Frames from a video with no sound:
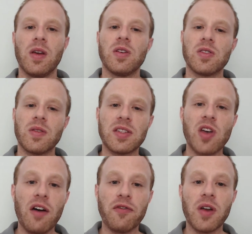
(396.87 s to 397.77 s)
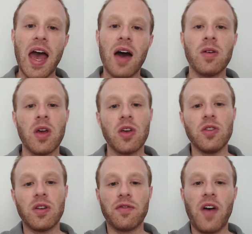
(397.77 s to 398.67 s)
So that's all for now.
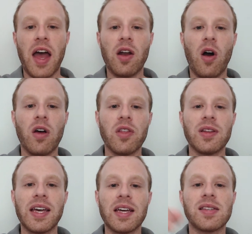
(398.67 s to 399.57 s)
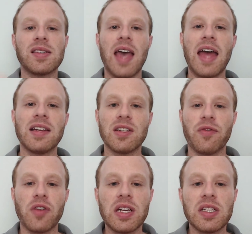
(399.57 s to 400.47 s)
You can find all the links and
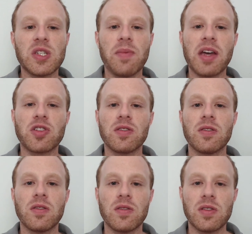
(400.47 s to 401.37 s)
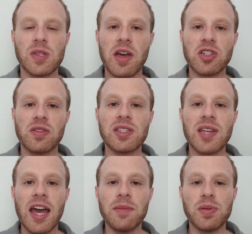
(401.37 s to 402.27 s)
different specialist
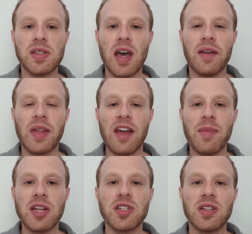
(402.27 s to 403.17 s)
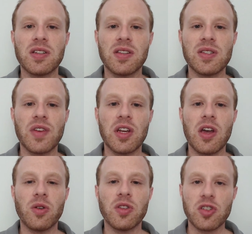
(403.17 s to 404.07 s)
types that I've mentioned in this
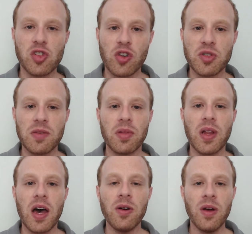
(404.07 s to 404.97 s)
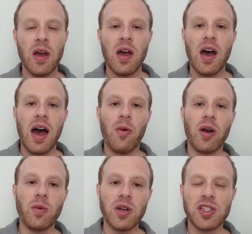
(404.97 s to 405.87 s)
video in the description below. I
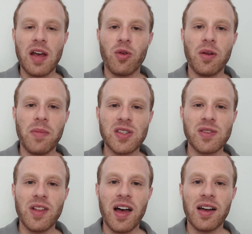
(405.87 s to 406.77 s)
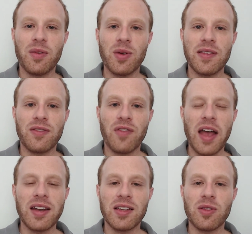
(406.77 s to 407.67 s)
want to wish everyone a best of luck with
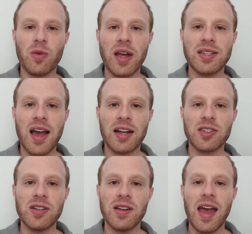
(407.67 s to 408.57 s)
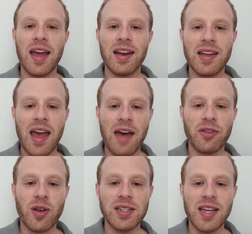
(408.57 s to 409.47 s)
finding the right doctor, and have a
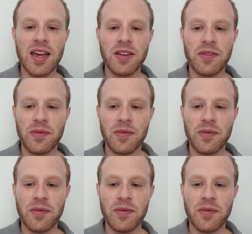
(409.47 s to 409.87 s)
great day.